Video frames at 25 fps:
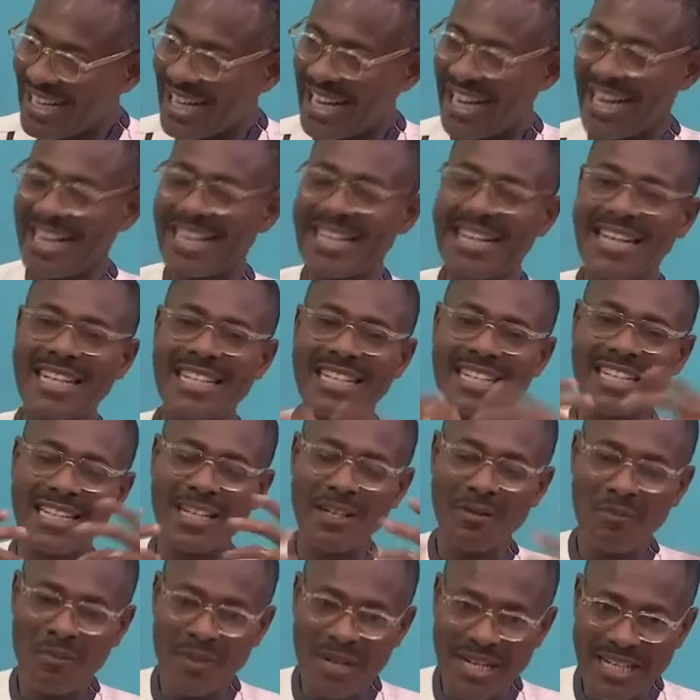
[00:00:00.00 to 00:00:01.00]
and the
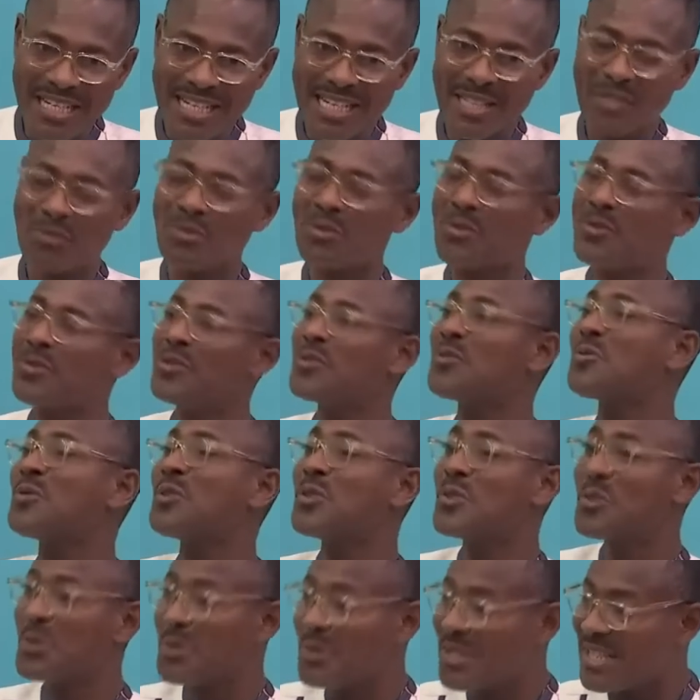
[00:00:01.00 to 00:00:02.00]
deliberateness with which we
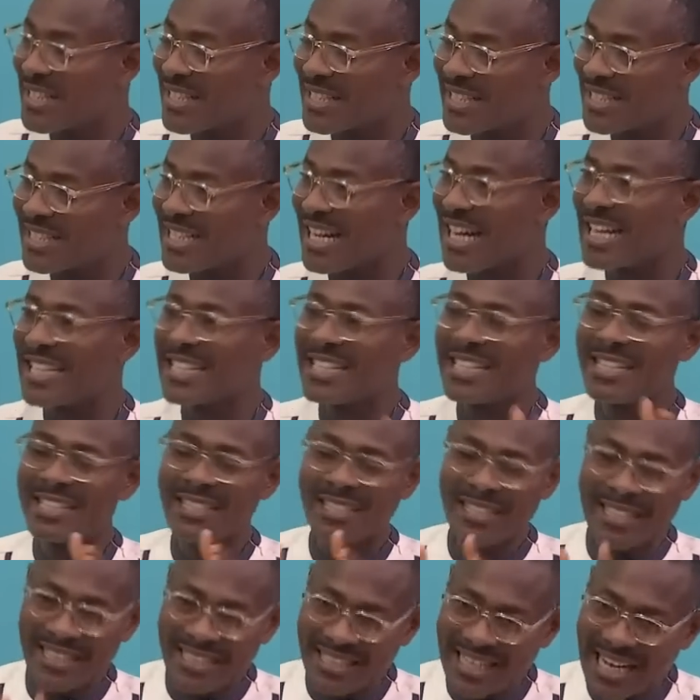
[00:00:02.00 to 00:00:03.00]
do this
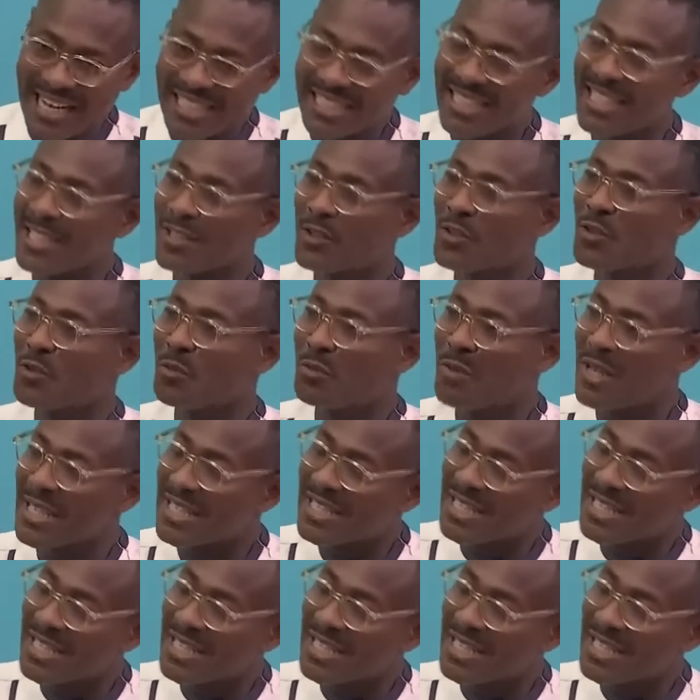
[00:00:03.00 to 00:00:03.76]
that tends to make